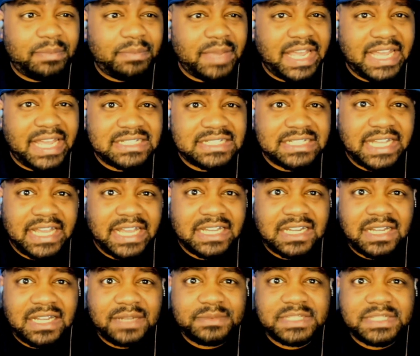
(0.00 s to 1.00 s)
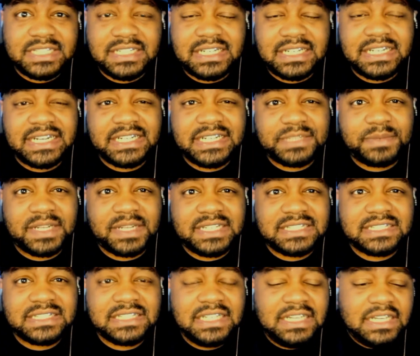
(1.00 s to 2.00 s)
passed that CompTIA Linux
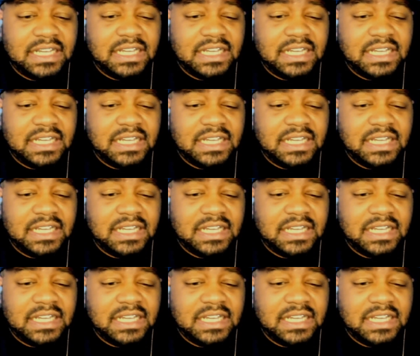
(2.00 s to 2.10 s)
Plus,